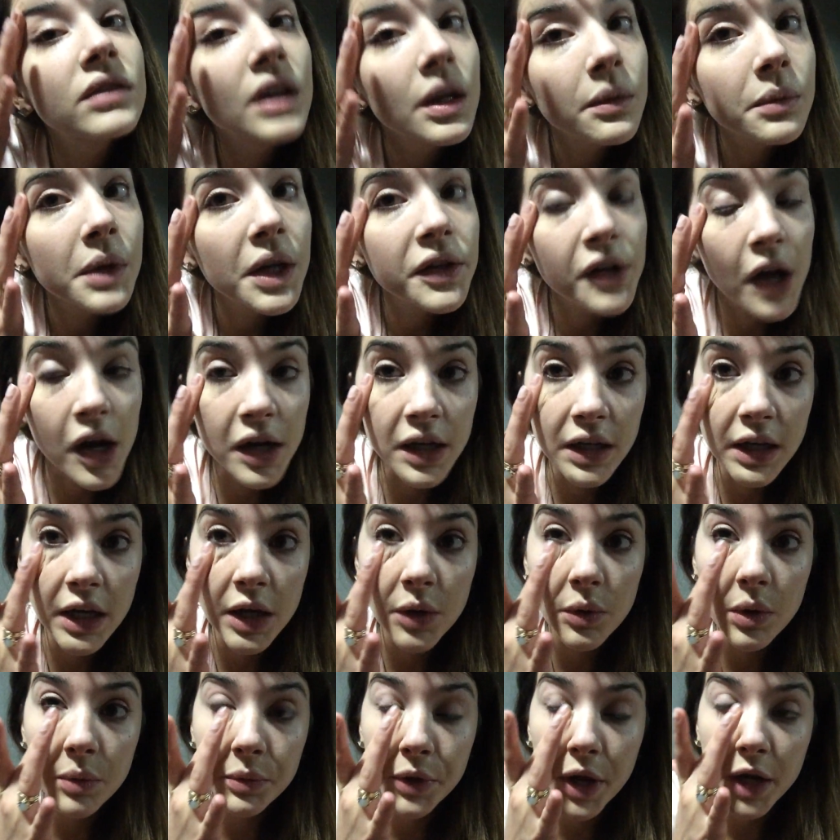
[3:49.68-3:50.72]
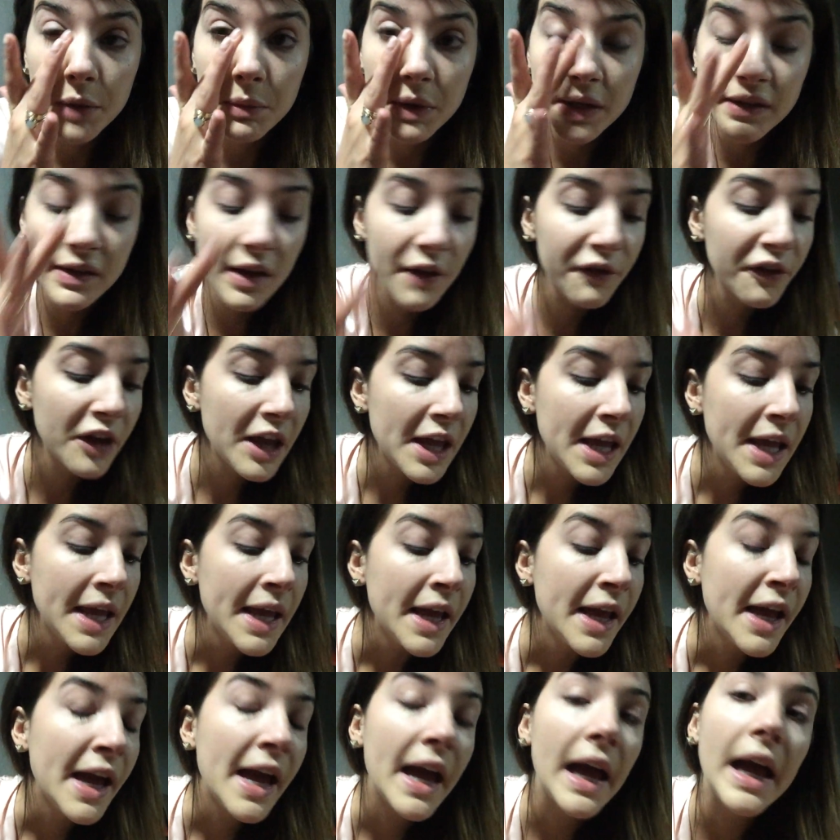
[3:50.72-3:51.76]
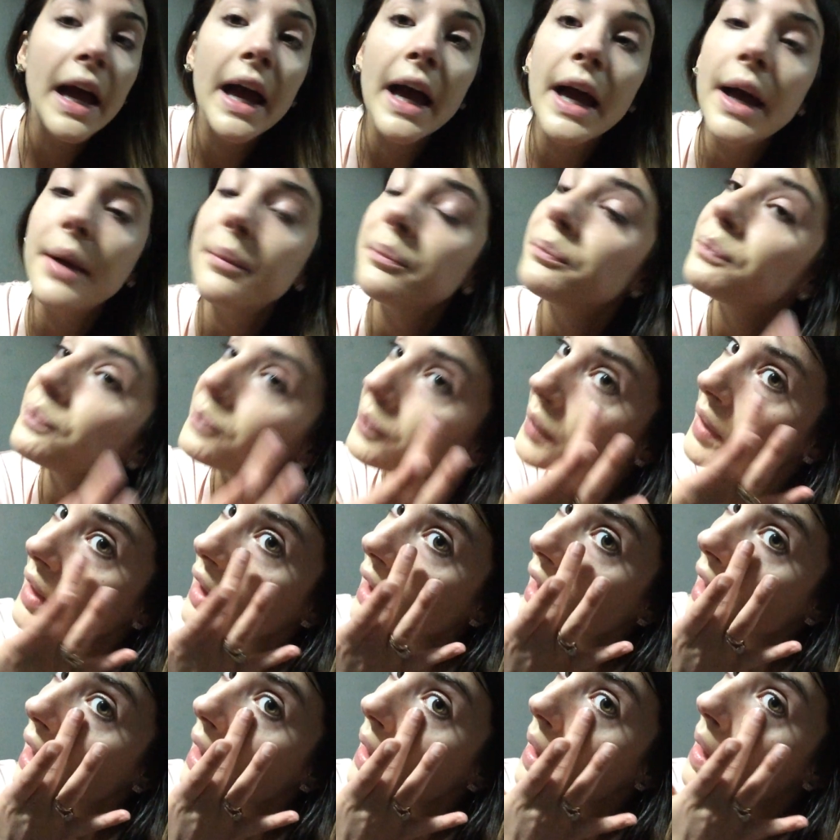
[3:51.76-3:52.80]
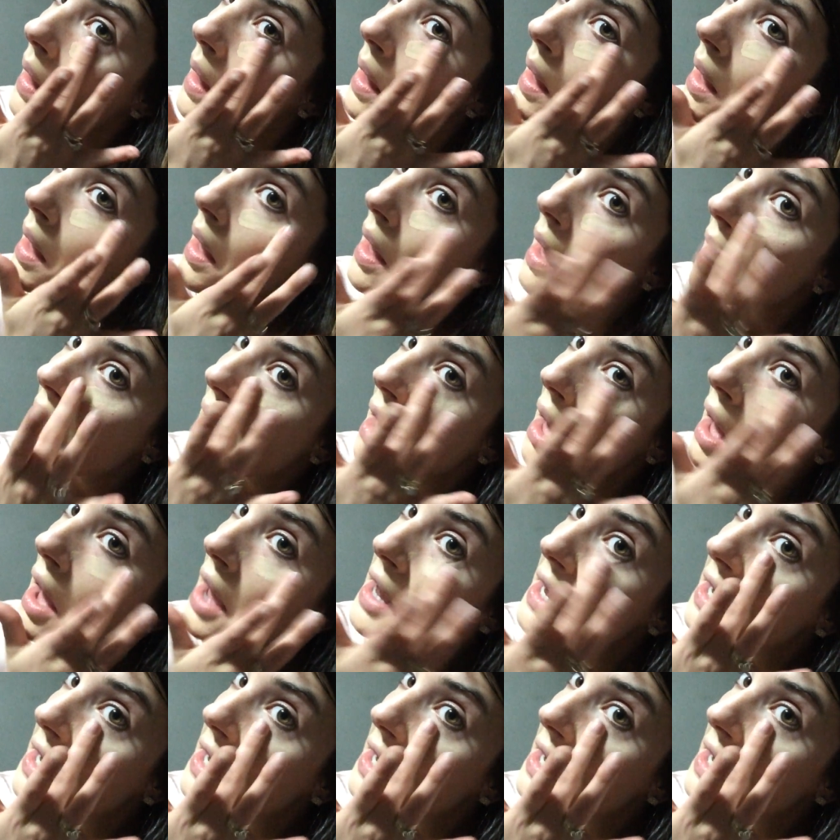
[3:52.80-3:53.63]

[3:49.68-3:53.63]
I'm not talking to anyone, I'm talking to myself. I